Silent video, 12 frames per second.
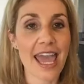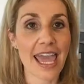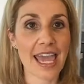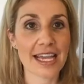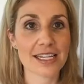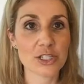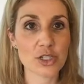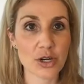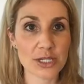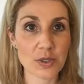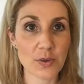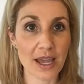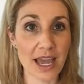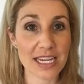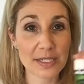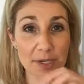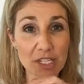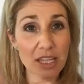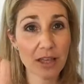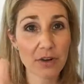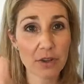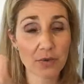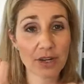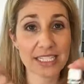And stress away, I especially love it
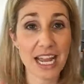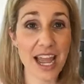on the wrist.